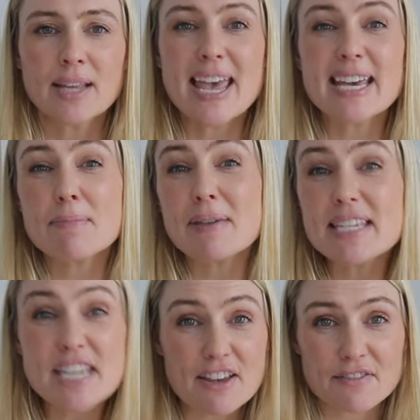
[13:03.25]
It can
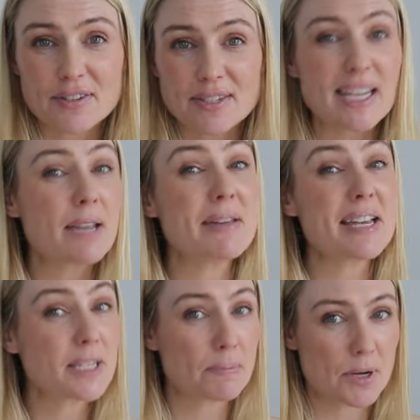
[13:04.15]
be gifts. It can be
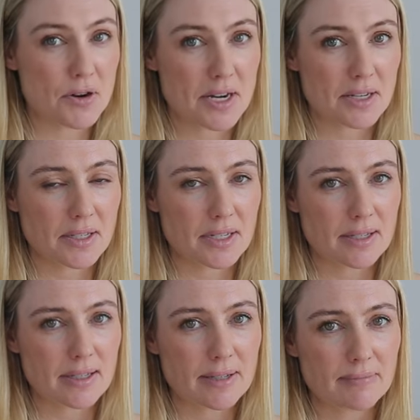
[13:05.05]

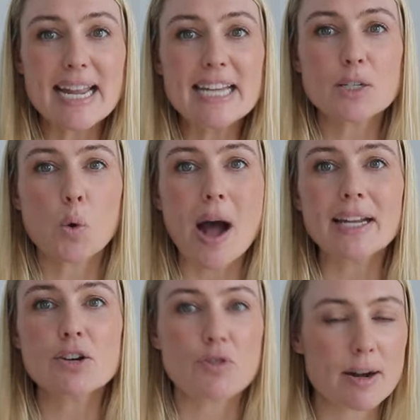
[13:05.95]
experiences. It's
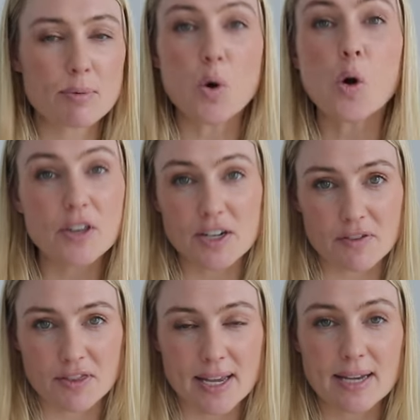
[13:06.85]
quite incredible all the
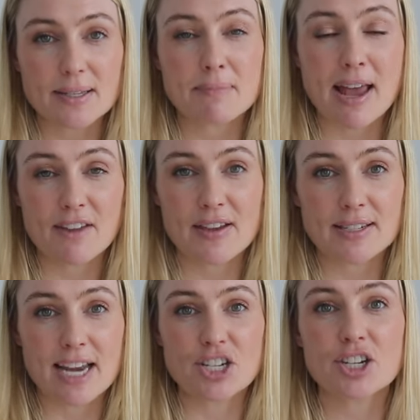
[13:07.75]
different things that
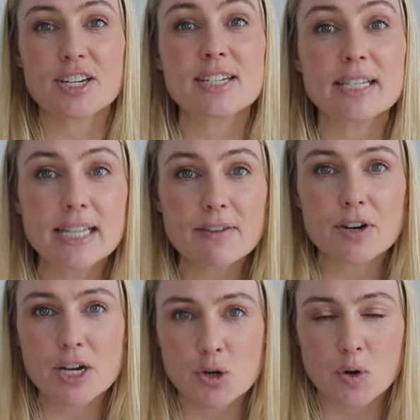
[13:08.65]
manifestation can deliver
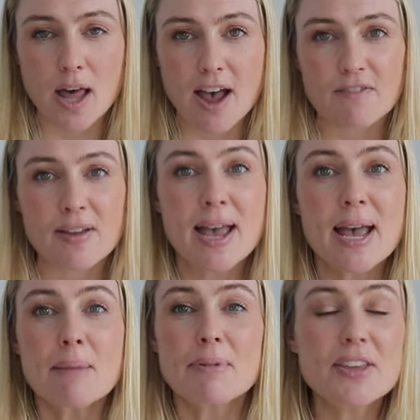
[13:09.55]
in your life.
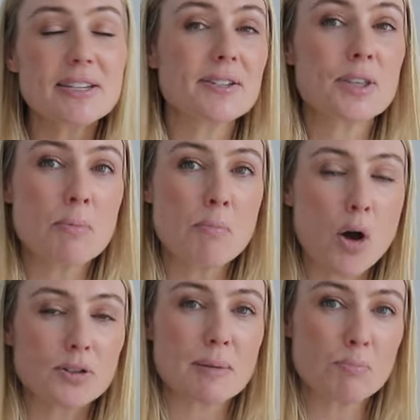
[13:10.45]
But this is the
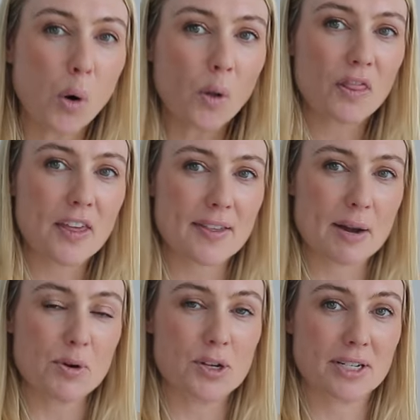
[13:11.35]
most important thing that I
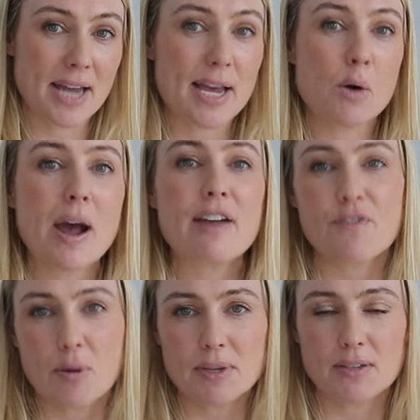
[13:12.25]
want you to take away
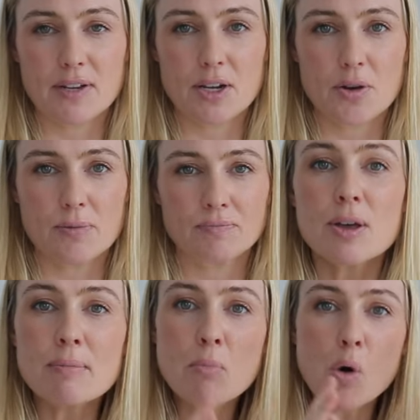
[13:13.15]
from this video.
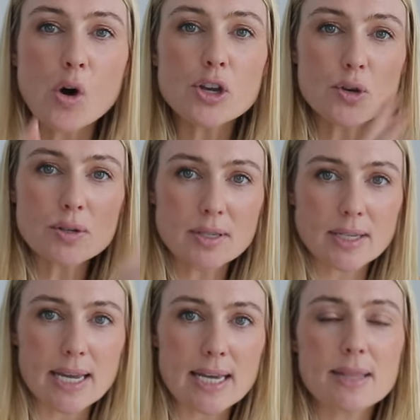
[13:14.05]
The more you
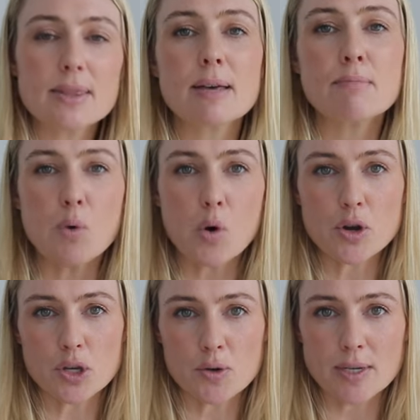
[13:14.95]
see, the
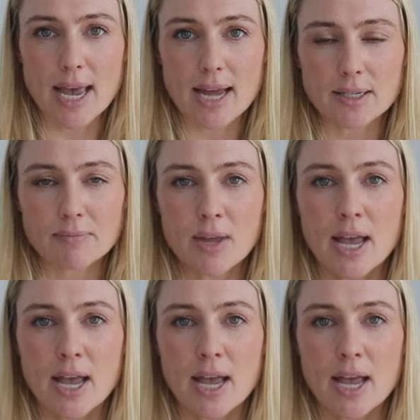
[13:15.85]
more you get.